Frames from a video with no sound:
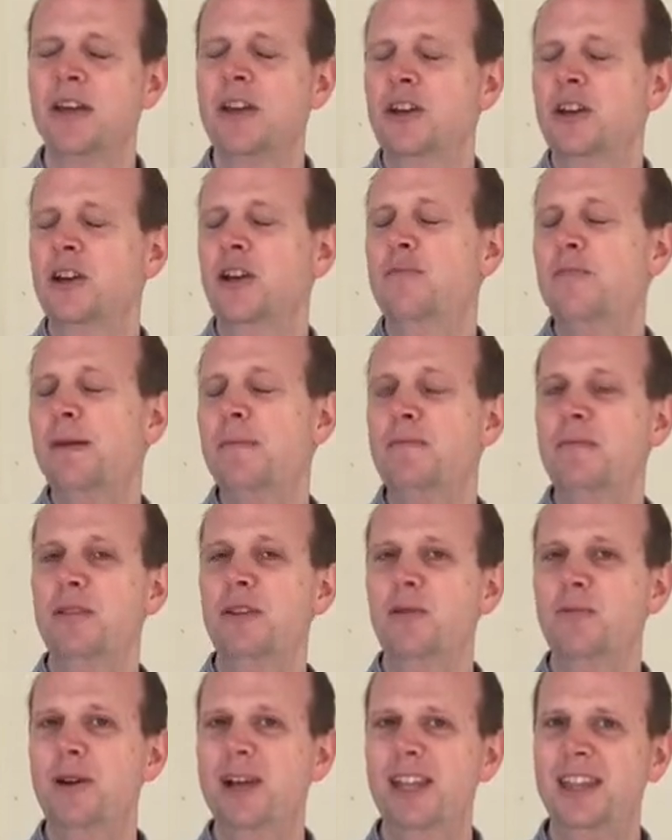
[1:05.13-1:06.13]
remember that
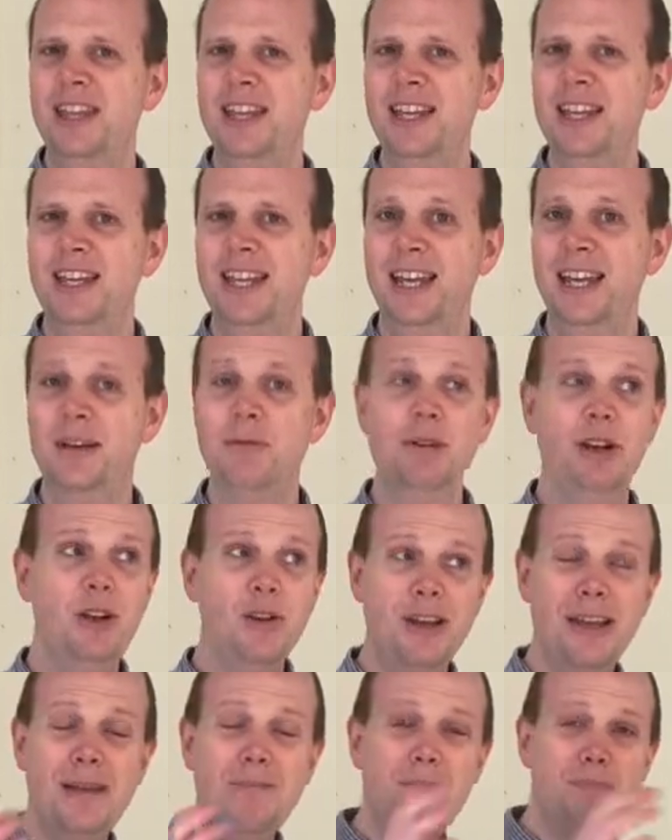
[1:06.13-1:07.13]
we're thinking, we're
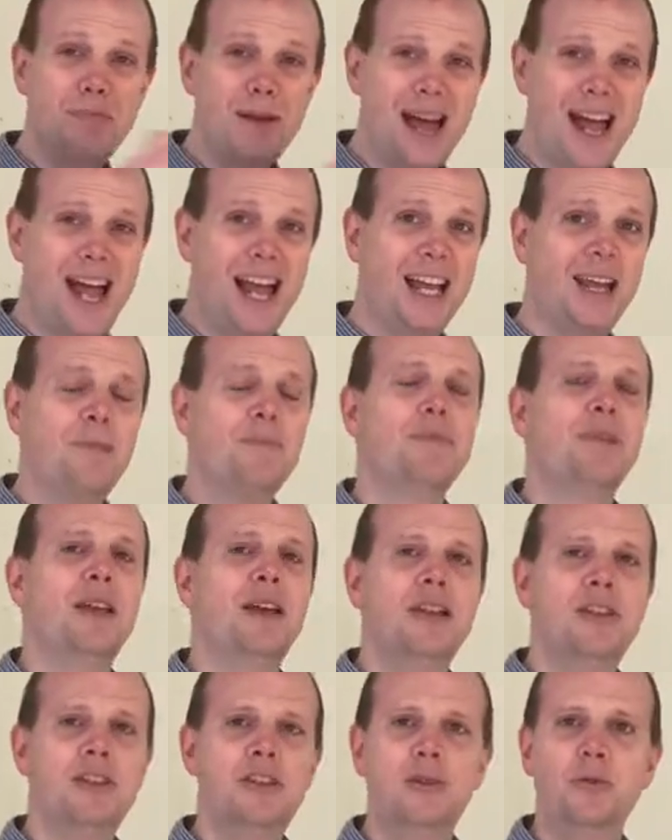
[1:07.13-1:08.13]
looking back
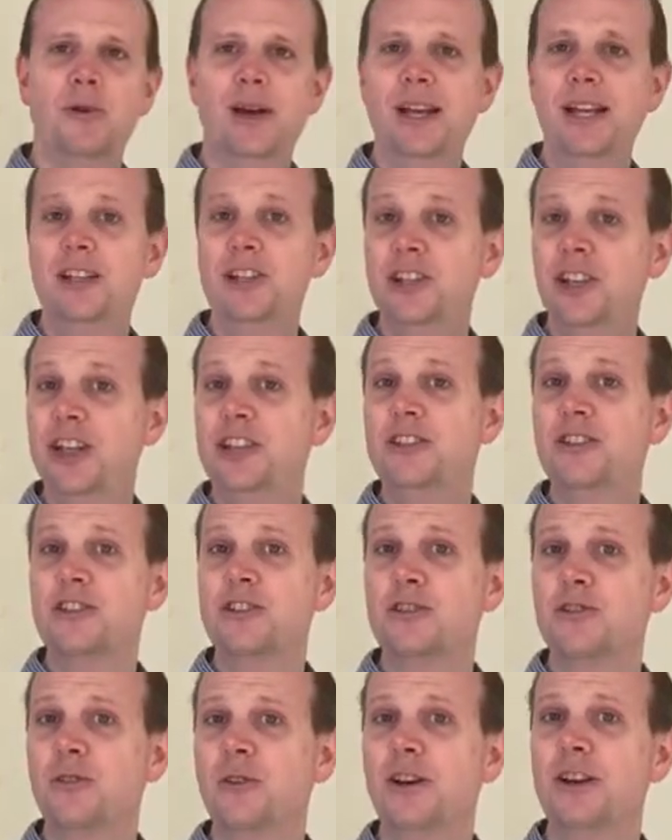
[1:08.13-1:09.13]
to when Jesus
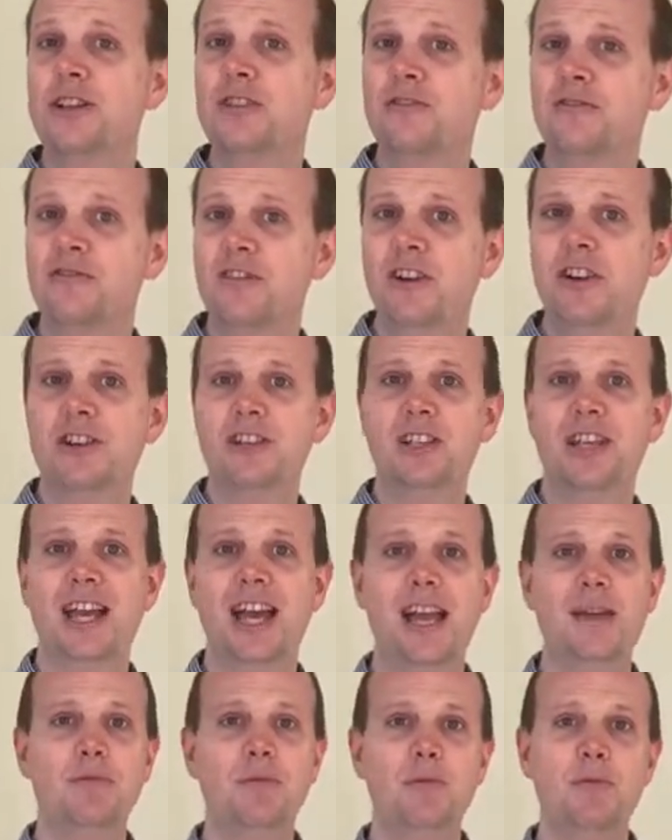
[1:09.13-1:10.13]
Christ first came
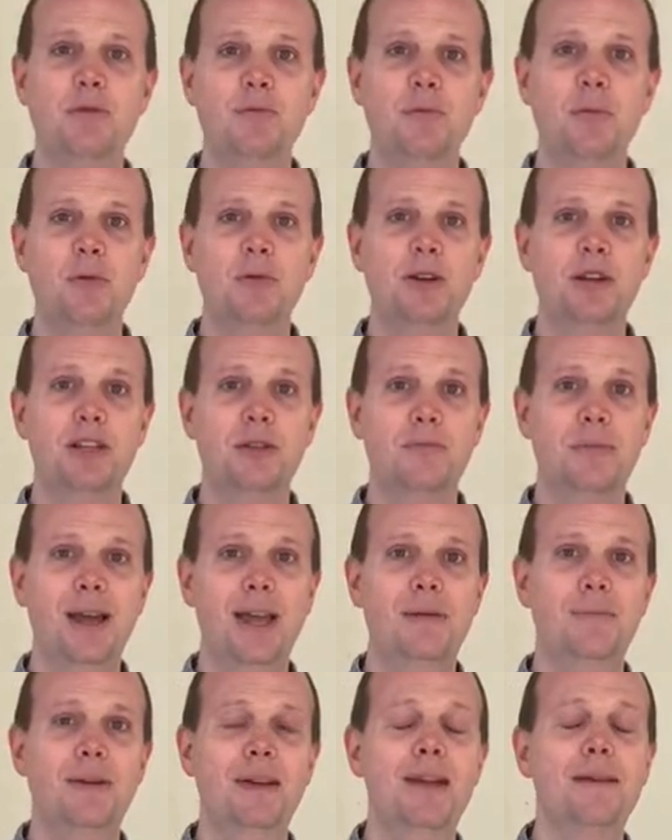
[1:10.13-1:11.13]
and was born as a
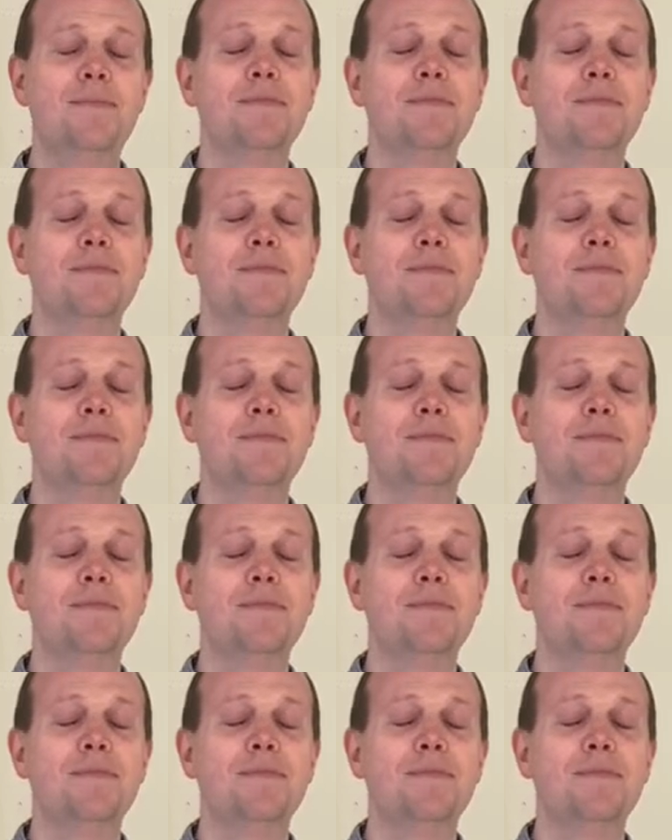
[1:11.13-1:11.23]
baby,